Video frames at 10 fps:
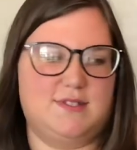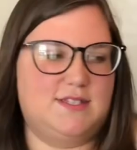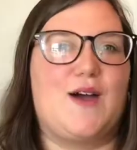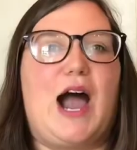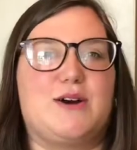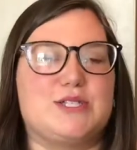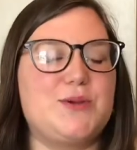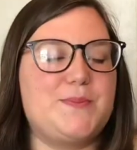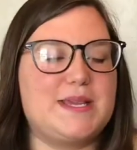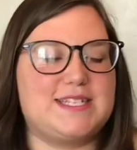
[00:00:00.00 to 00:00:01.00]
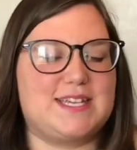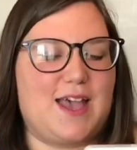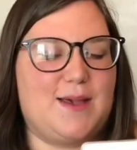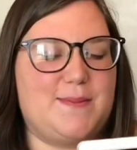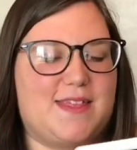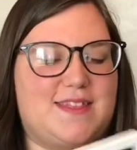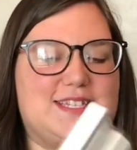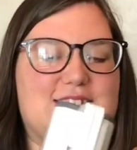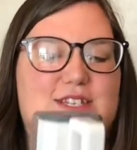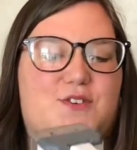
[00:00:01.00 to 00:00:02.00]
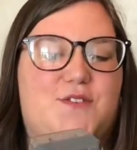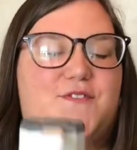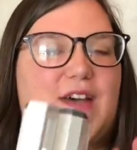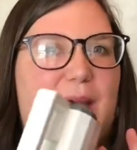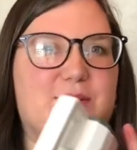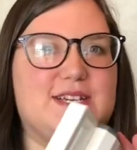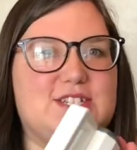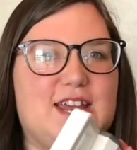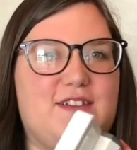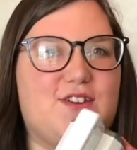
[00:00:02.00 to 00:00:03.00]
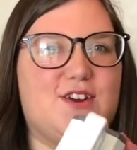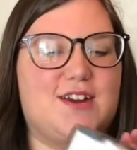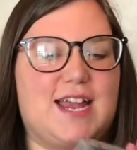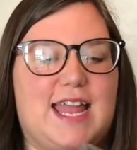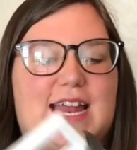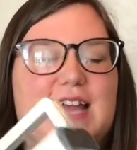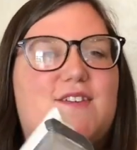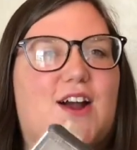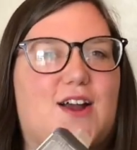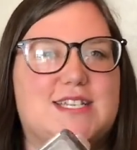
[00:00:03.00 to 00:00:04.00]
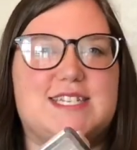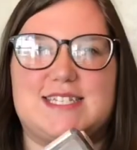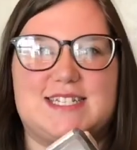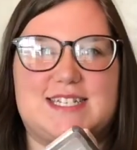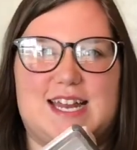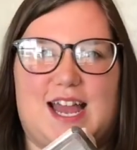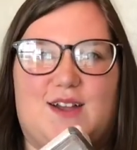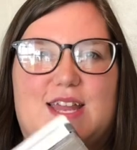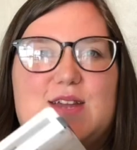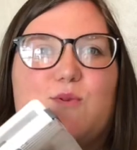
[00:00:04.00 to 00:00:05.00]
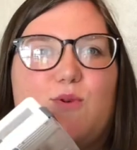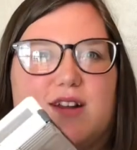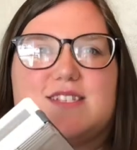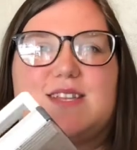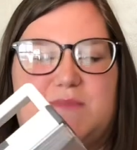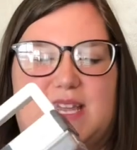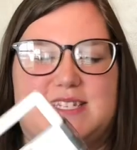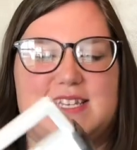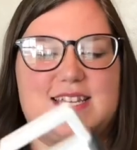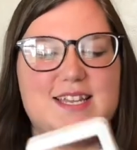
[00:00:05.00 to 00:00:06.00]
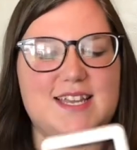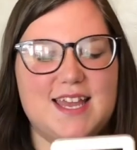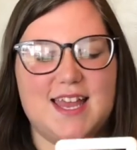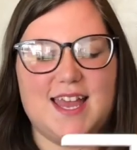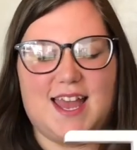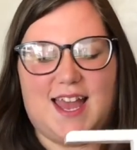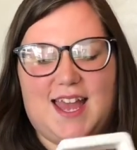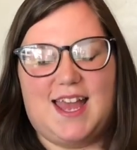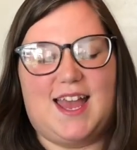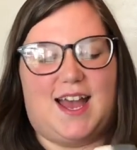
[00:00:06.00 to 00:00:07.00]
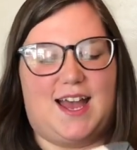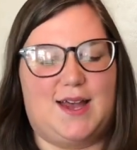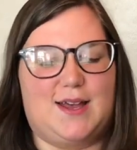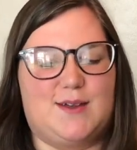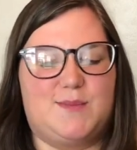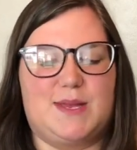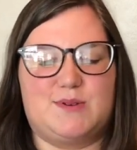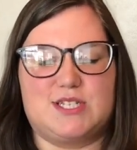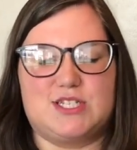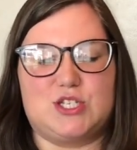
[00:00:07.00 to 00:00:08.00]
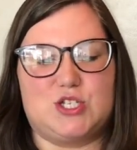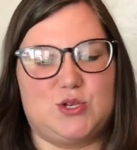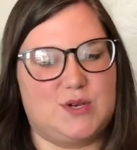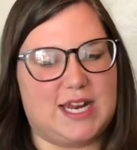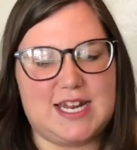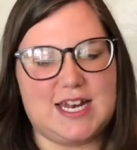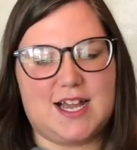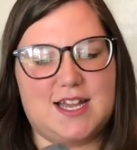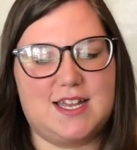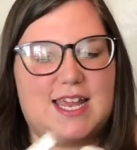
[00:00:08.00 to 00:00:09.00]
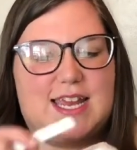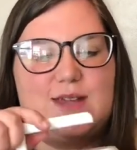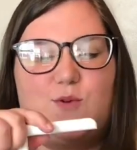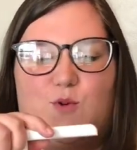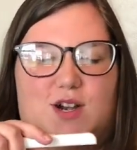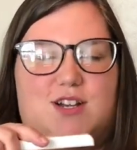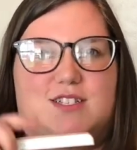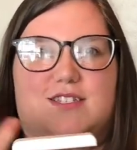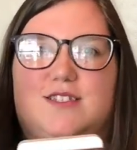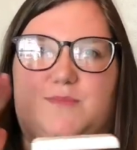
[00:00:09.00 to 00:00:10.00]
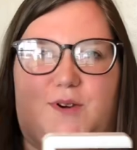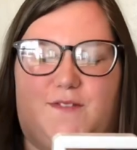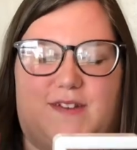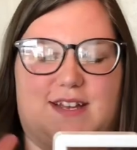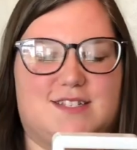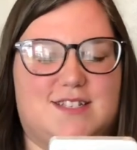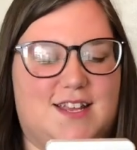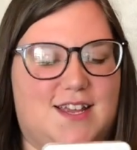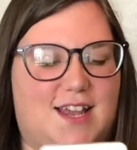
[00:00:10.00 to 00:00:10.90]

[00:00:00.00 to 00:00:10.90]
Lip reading: I also picked up this little fabric shaver, and I have already tested it out and it works amazing. It was $2.99 and it works perfect.